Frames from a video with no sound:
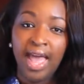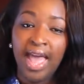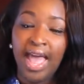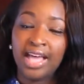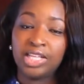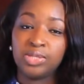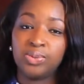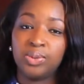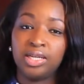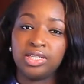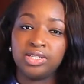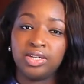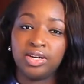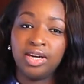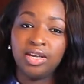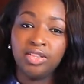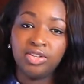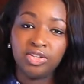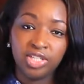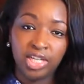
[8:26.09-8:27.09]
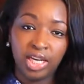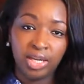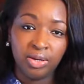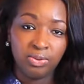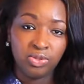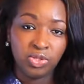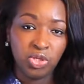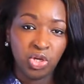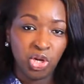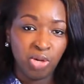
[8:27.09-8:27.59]
as well as our other
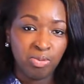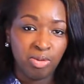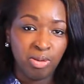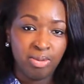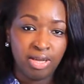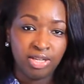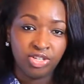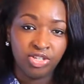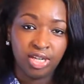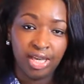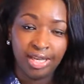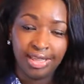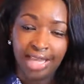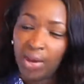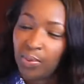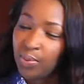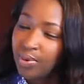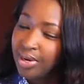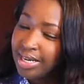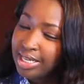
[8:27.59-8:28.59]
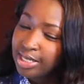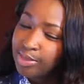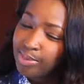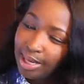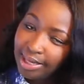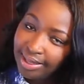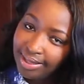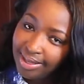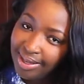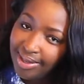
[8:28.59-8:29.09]
channels you heard me mentioning that we're
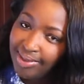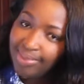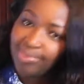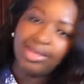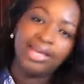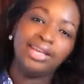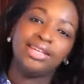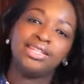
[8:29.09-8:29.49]
expecting.